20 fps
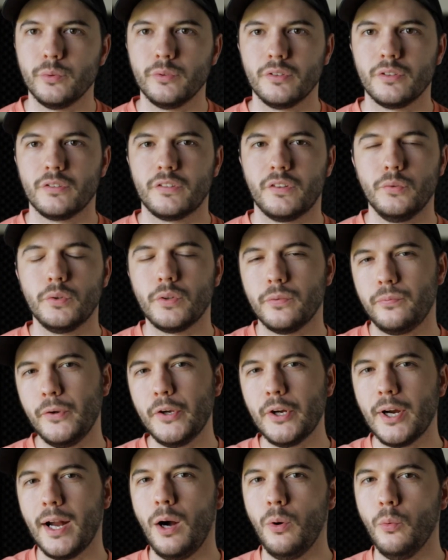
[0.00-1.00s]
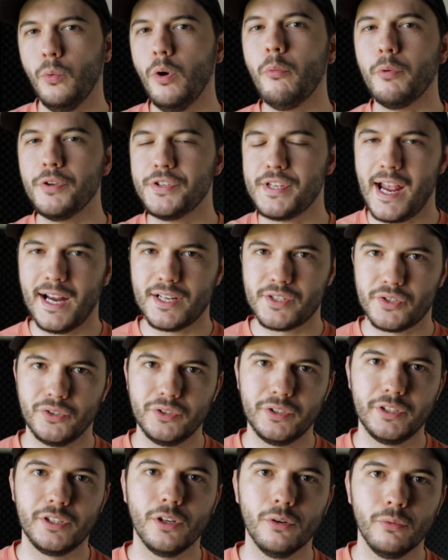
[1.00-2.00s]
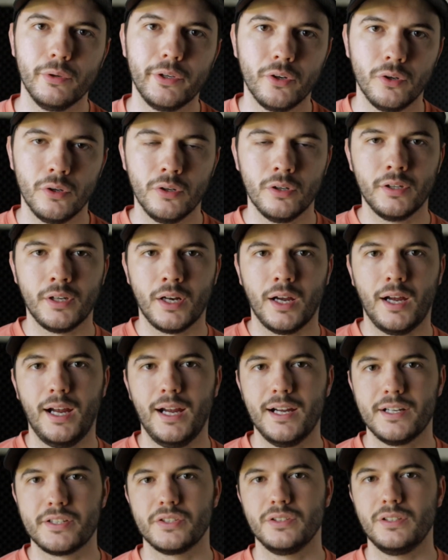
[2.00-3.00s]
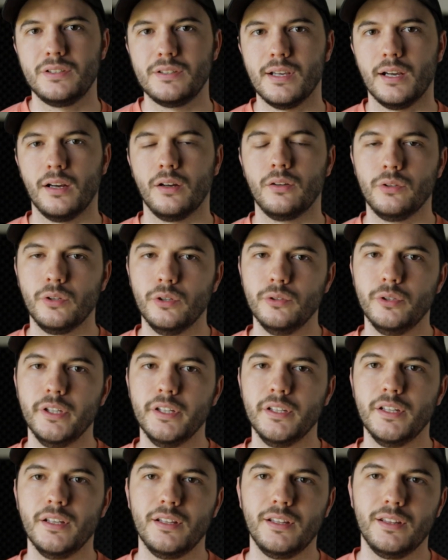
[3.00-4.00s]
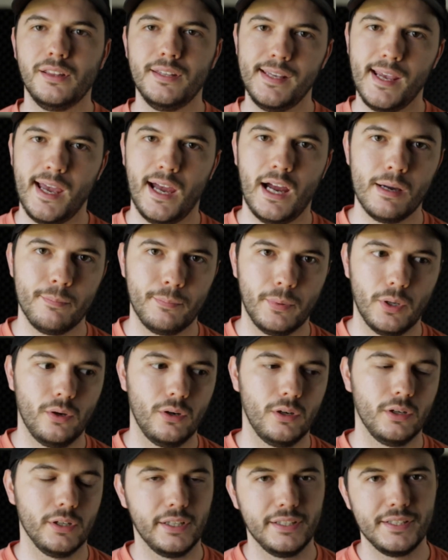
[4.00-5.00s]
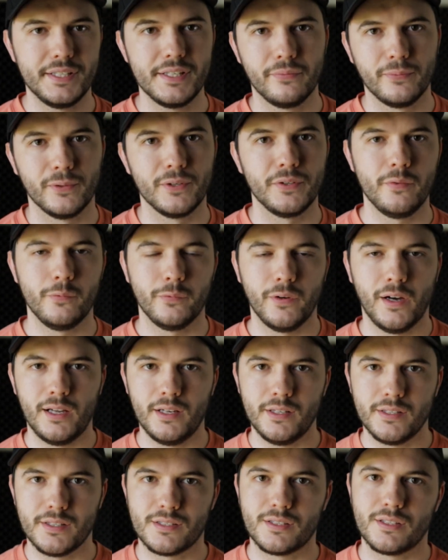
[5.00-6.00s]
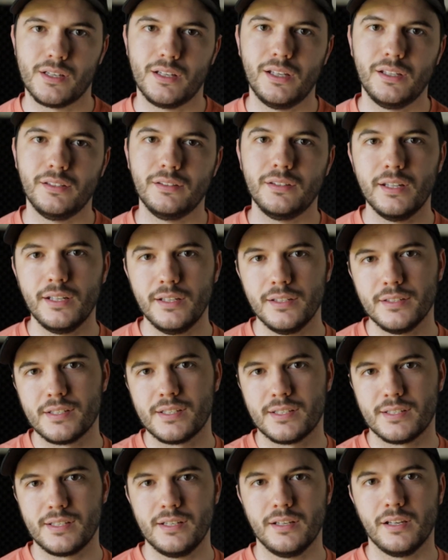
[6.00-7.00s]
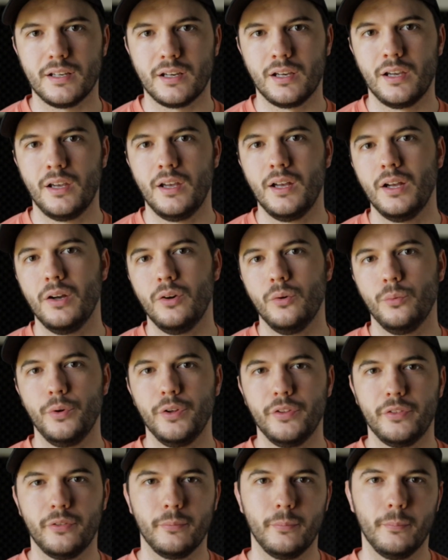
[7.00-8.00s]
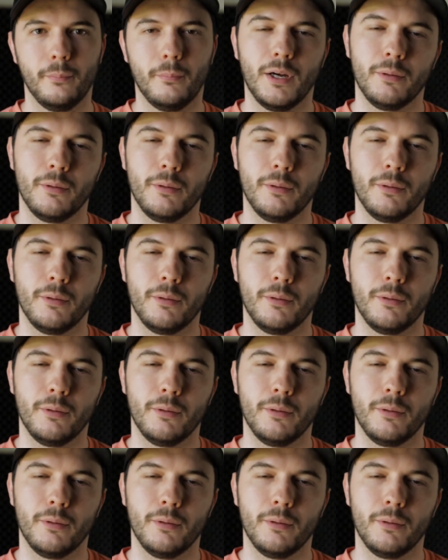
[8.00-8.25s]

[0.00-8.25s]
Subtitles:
So to figure out what was actually going on, I actually downloaded the app on a different device and didn't sync with my